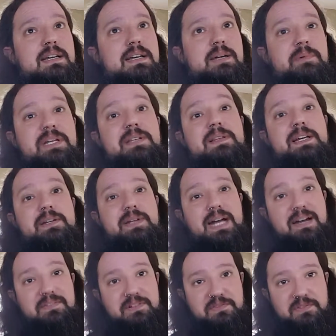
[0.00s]
And we can let you
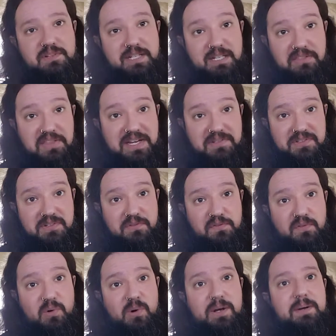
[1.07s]
have it for like
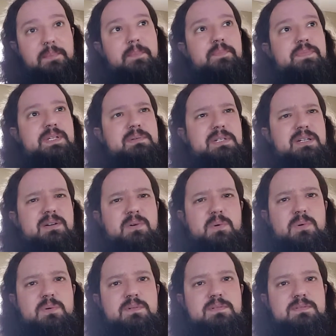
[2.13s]
$1,004. I'm like,
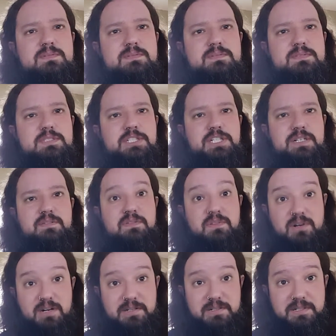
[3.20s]
oh, shit,
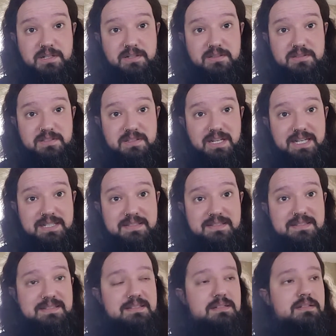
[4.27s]
$400
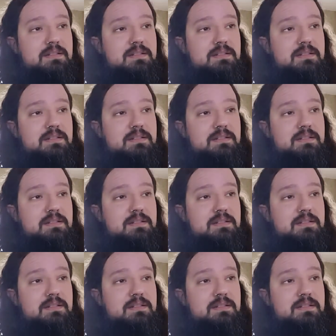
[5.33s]
less?